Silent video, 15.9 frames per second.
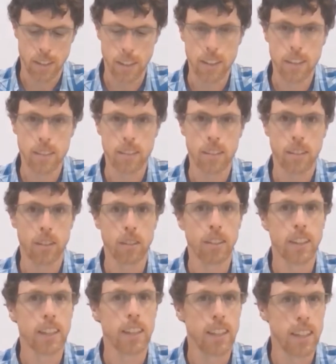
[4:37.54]

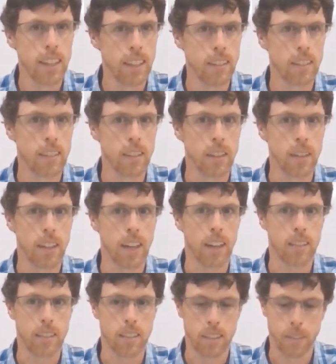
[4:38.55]
Ethanoic
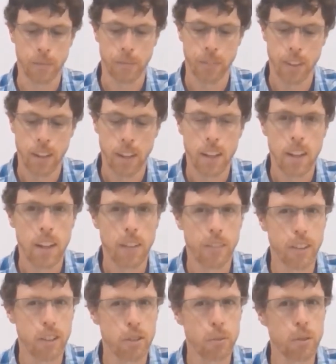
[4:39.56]
acid. If
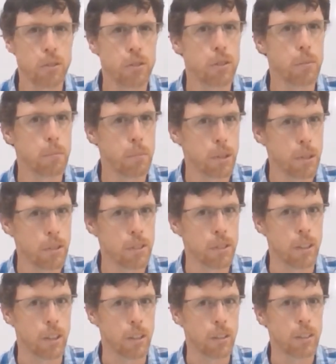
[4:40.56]
this was
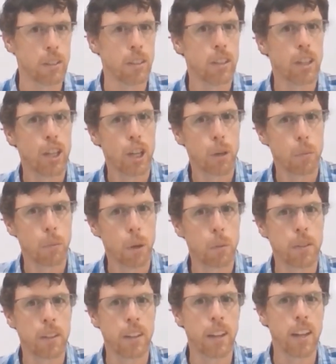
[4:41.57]
butanol, what
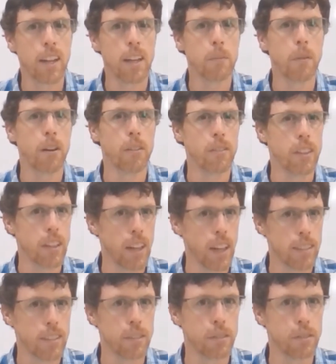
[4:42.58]
would the name of the
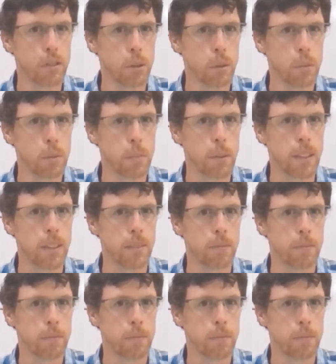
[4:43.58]
acid formed be?